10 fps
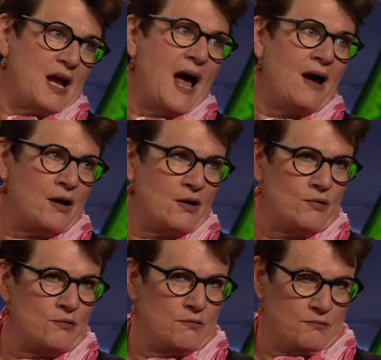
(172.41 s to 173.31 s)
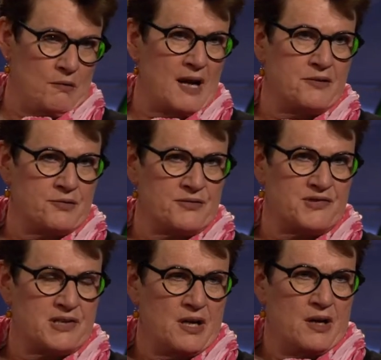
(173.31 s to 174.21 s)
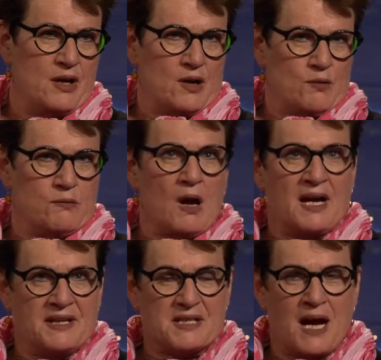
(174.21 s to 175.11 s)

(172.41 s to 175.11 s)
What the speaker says: how writers write.